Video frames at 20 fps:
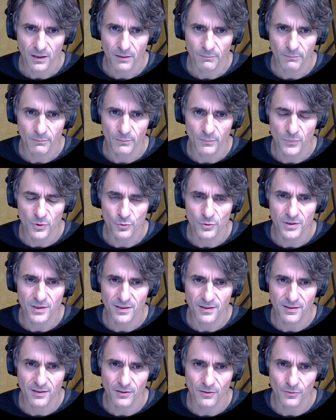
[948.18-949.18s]
music
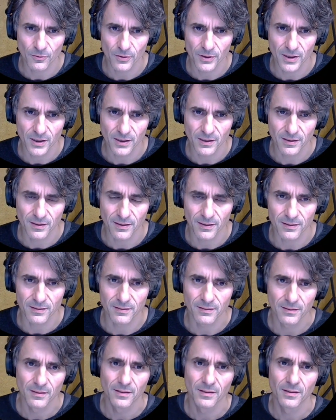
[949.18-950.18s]
theory that
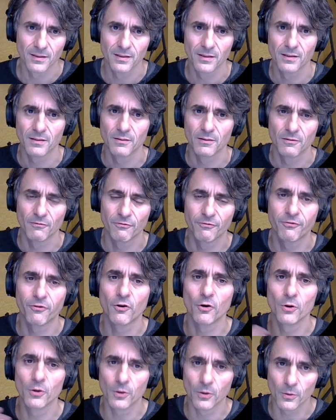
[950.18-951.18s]

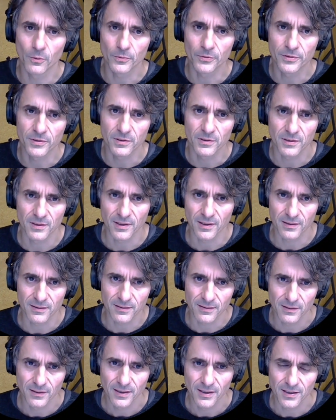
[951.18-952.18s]
follows, that
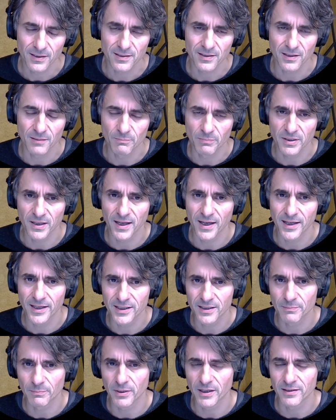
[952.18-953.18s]
is implied
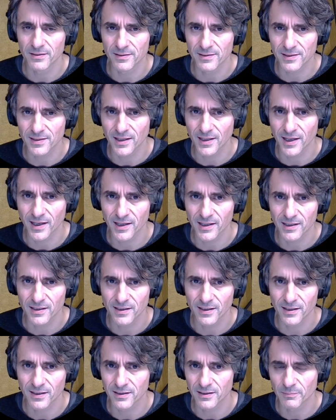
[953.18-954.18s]
by the scale
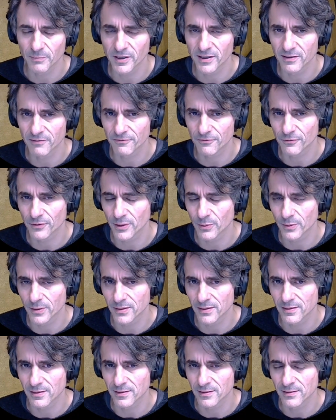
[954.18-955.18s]
and by the
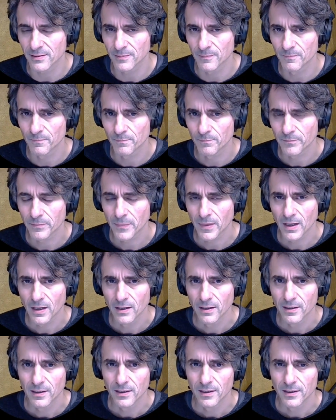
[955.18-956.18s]
frequencies.
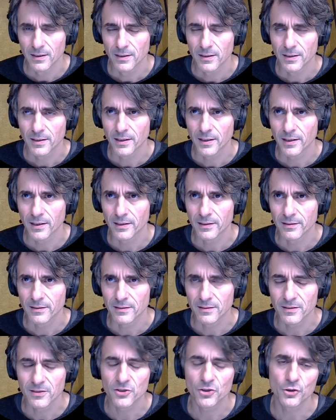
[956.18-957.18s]
And
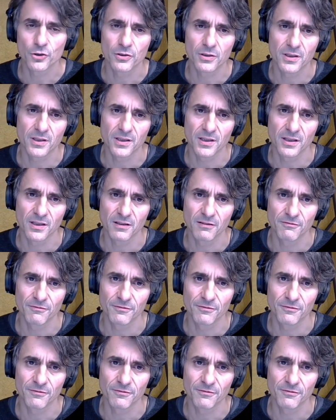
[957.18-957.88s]
this should give